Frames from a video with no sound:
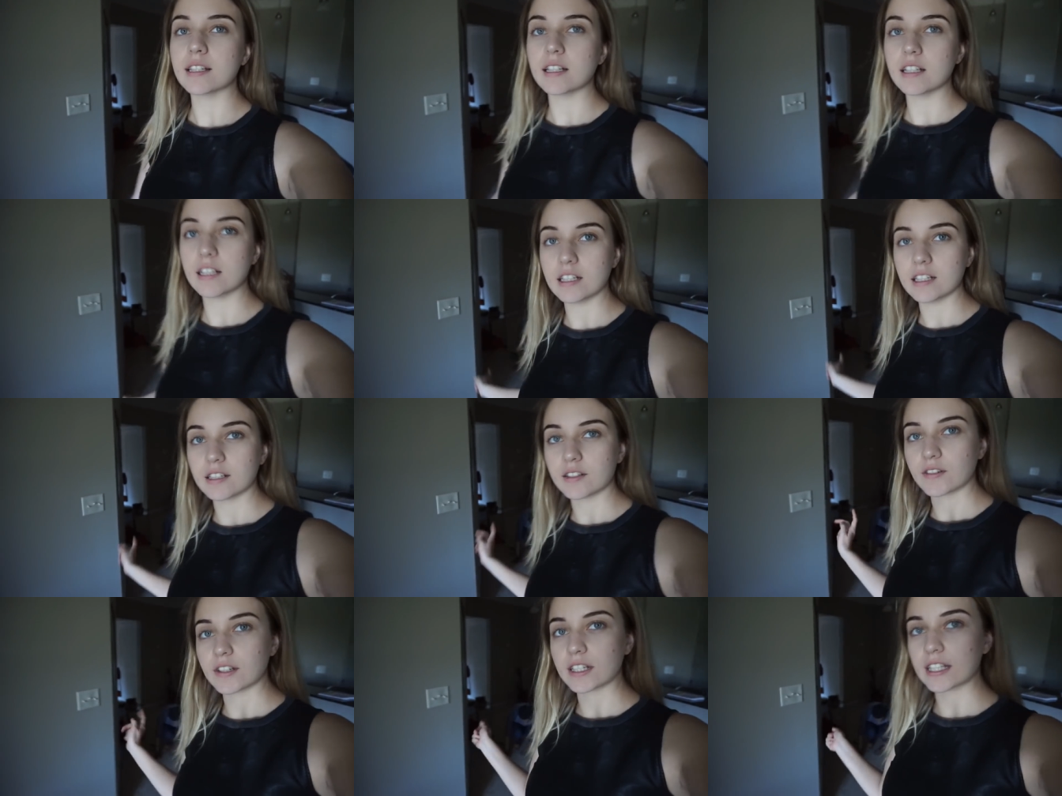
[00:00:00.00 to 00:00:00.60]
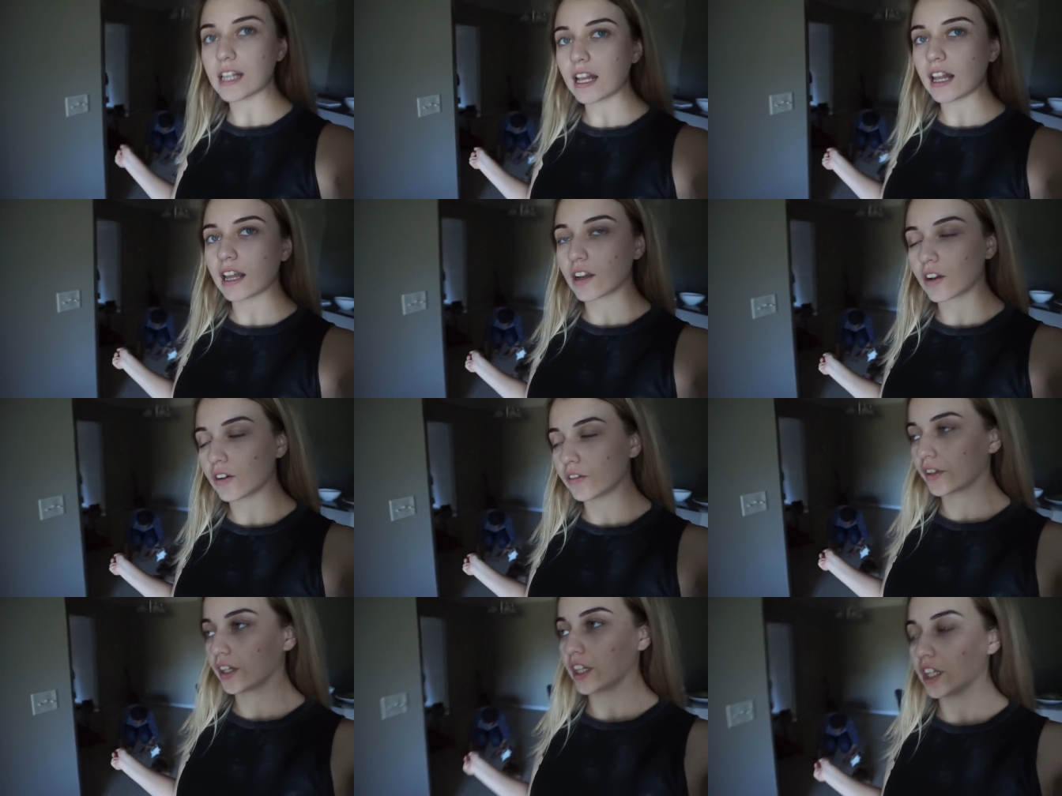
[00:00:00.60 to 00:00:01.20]
Since Roselek
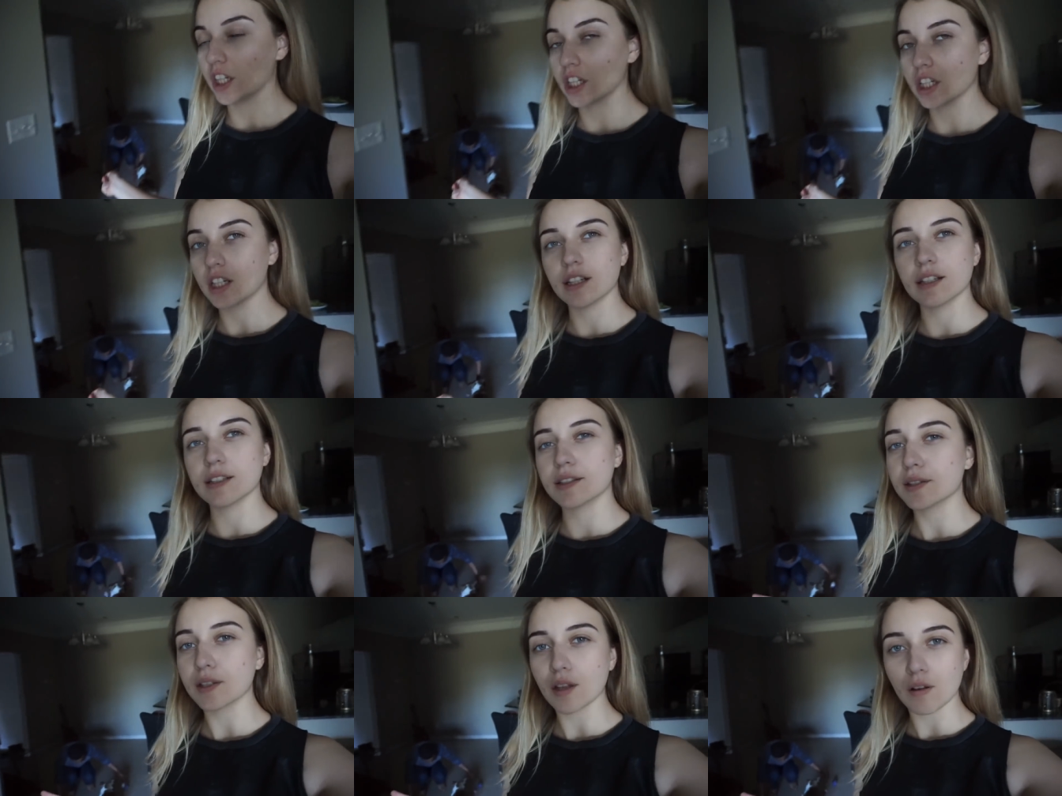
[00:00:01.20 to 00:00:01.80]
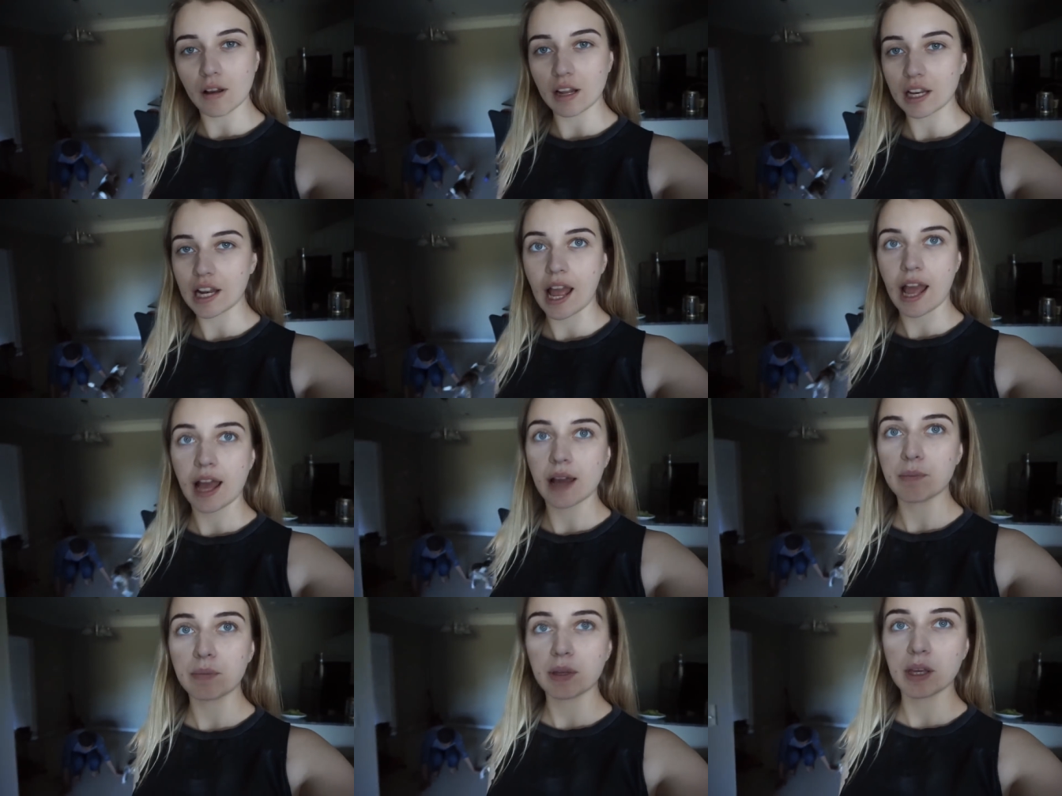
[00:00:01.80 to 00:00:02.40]
over here is so
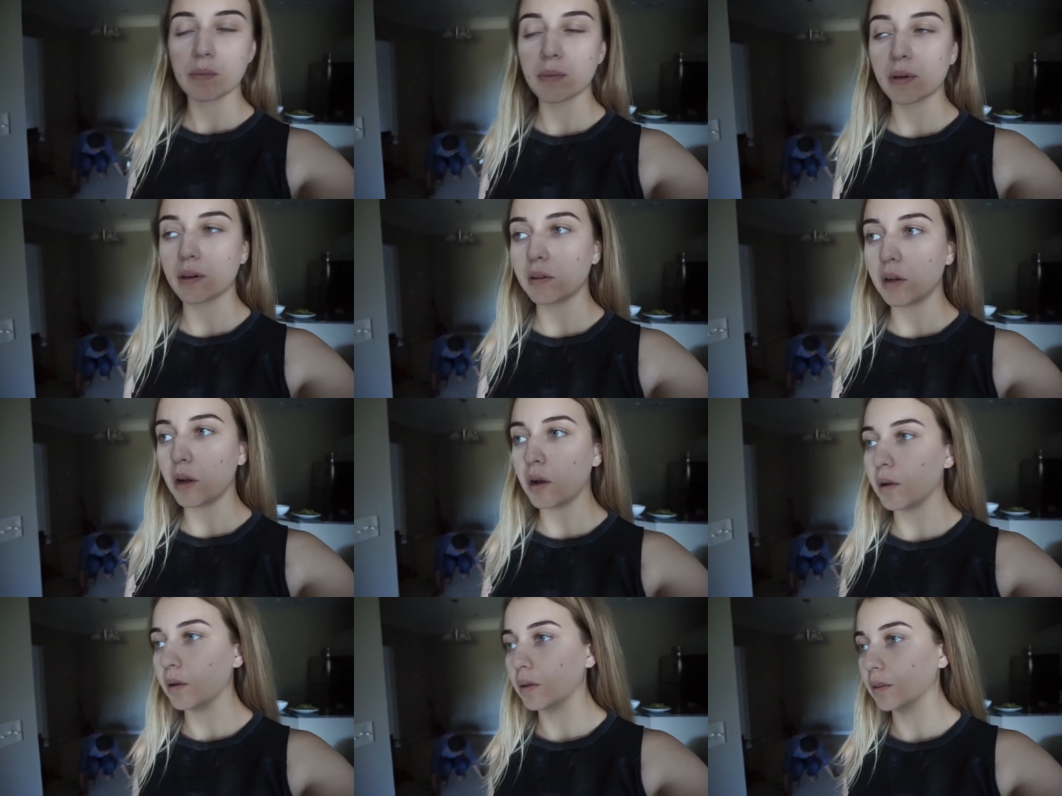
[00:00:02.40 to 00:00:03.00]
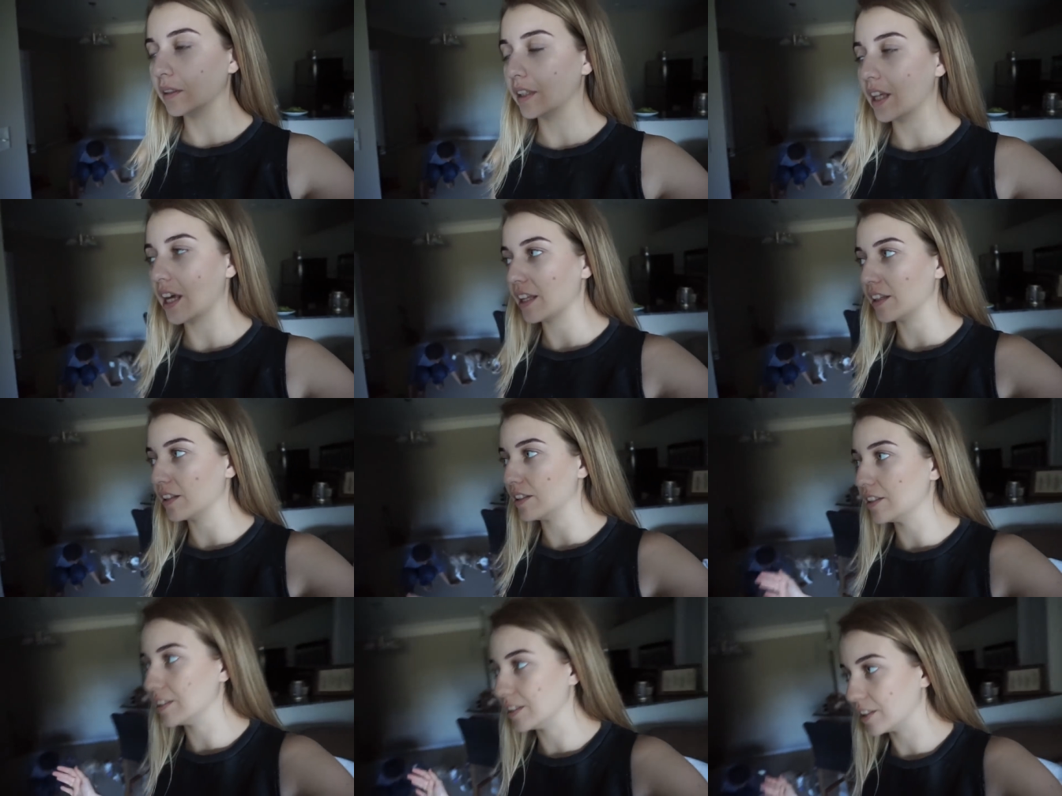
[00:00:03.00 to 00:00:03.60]
unhappy about all
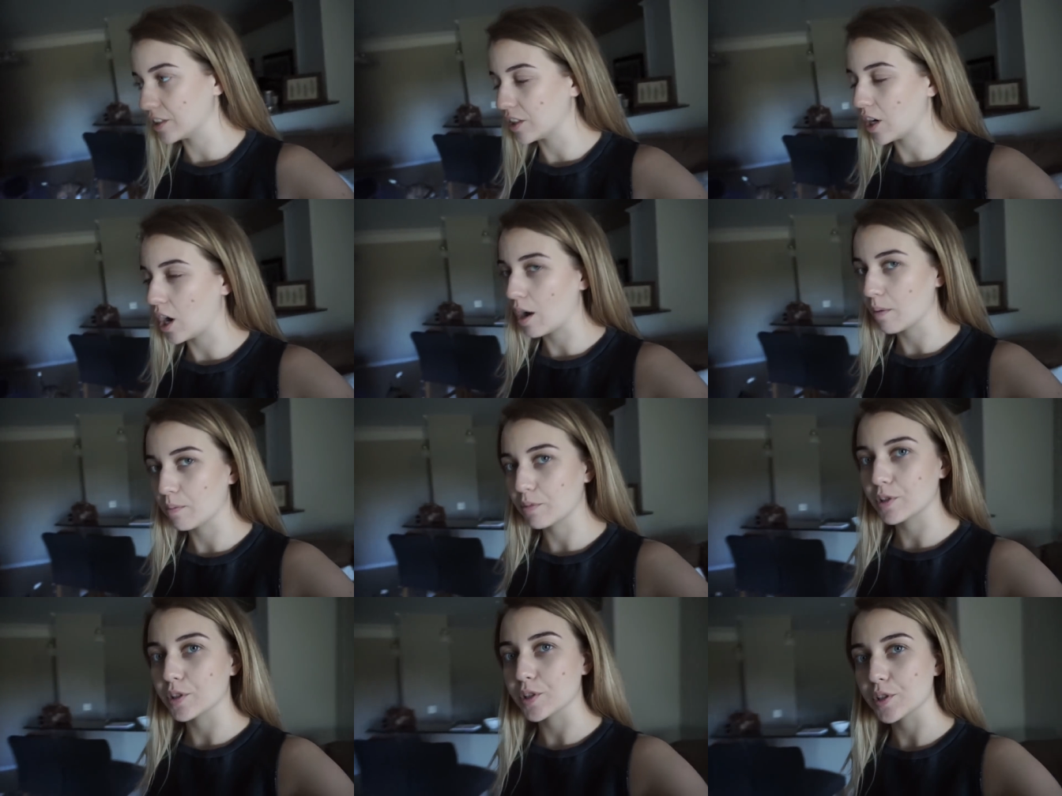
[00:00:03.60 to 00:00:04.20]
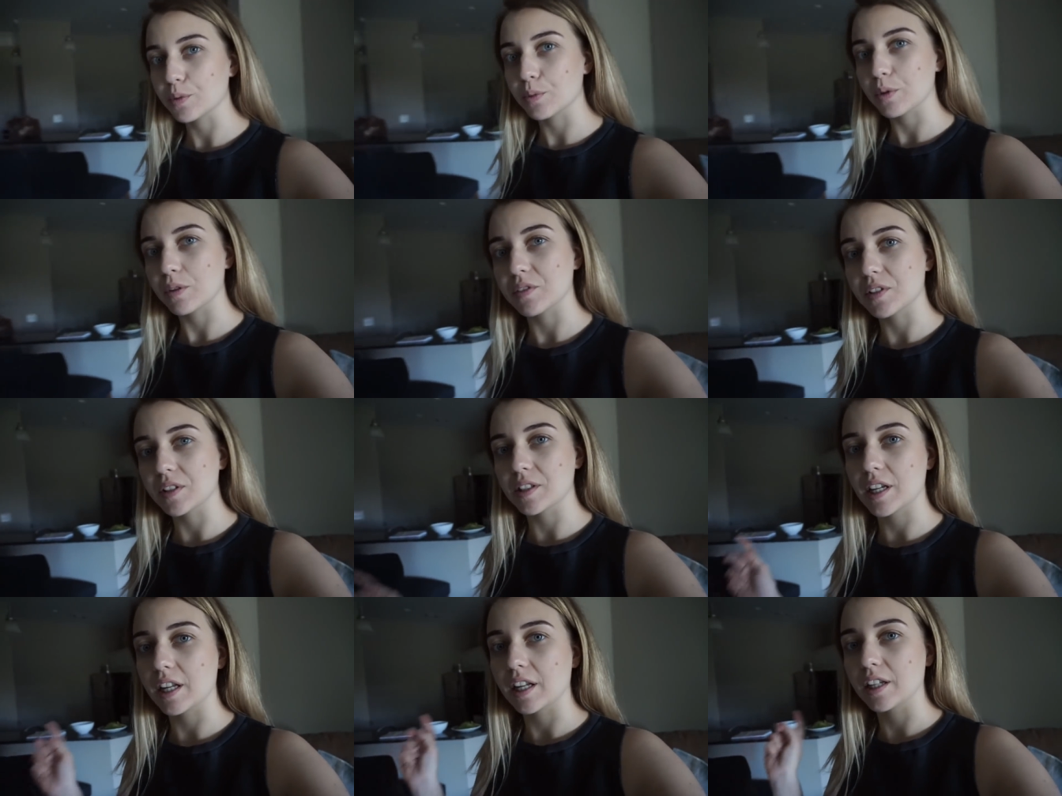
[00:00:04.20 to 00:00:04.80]
the dinner options, we've
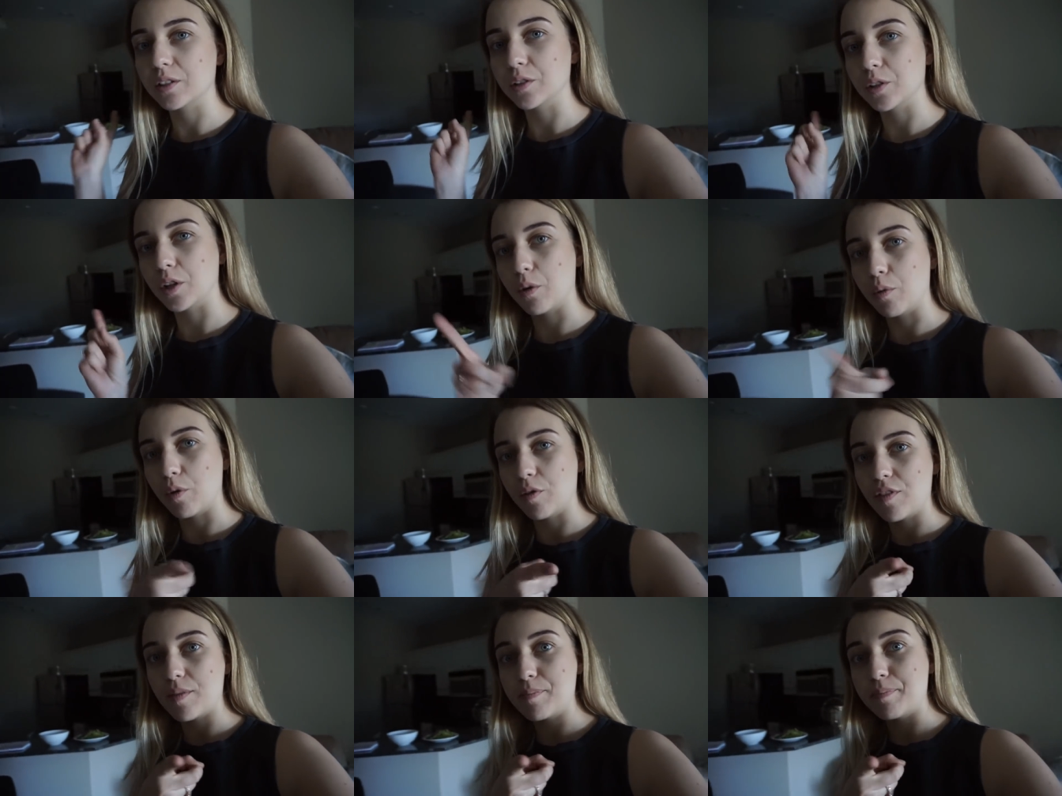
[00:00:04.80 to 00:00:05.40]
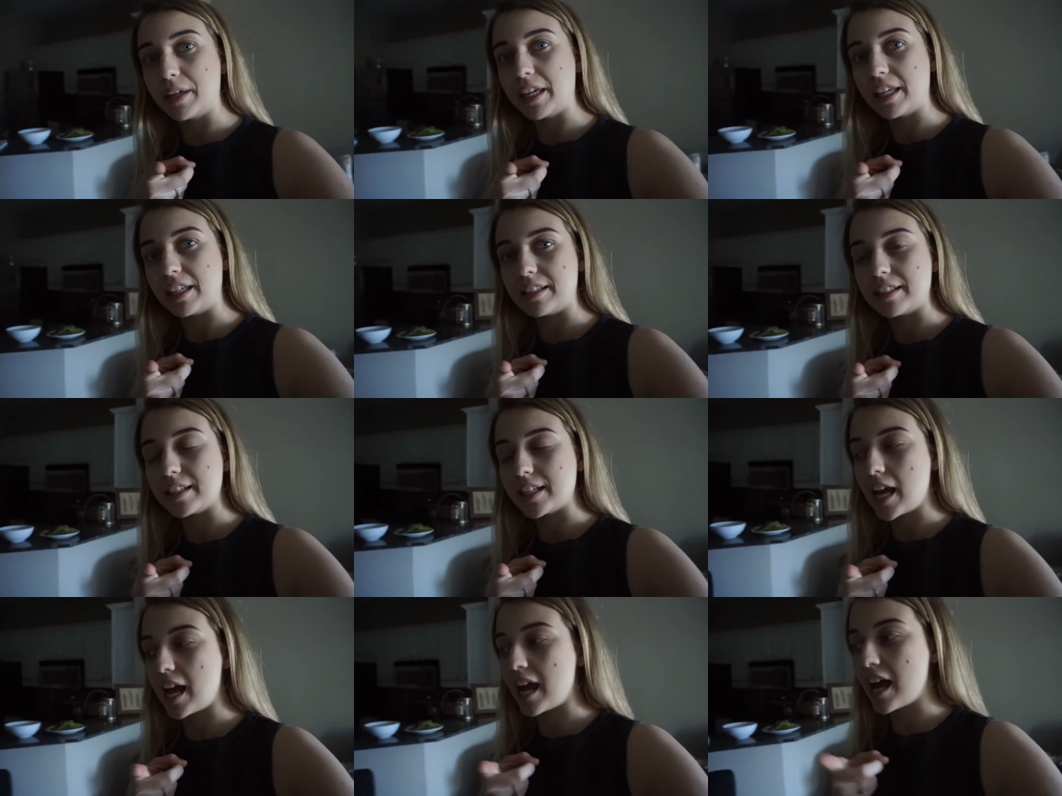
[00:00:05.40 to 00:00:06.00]
decided to go with a
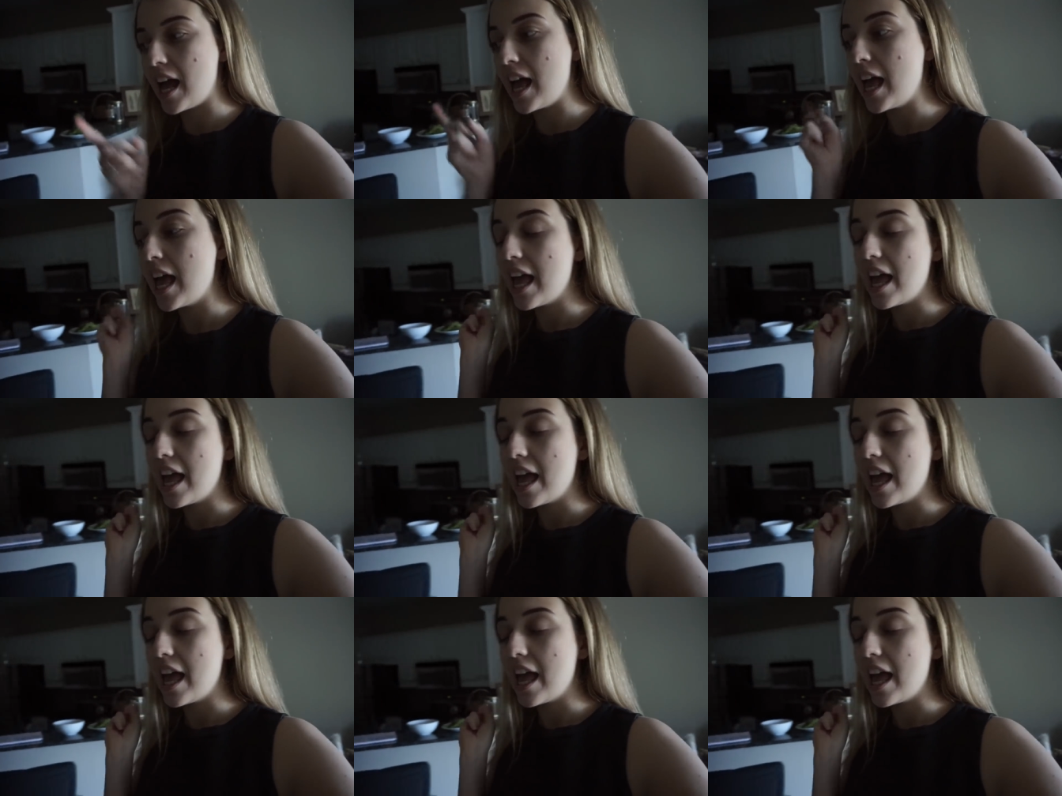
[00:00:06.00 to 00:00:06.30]
pizza.